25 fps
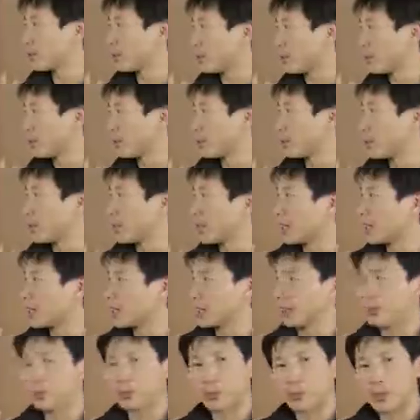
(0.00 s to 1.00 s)
So if you
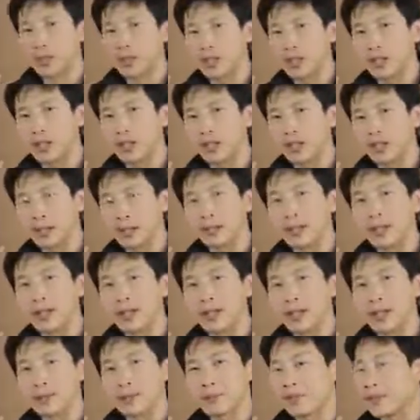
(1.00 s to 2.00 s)
eat 3 of the
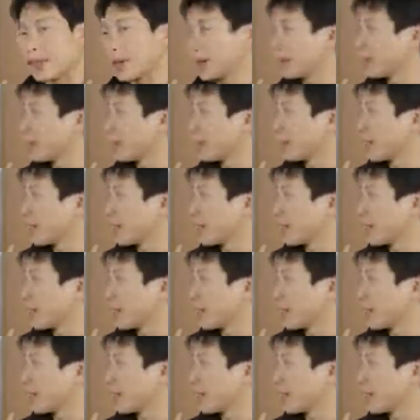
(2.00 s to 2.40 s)
medium-sized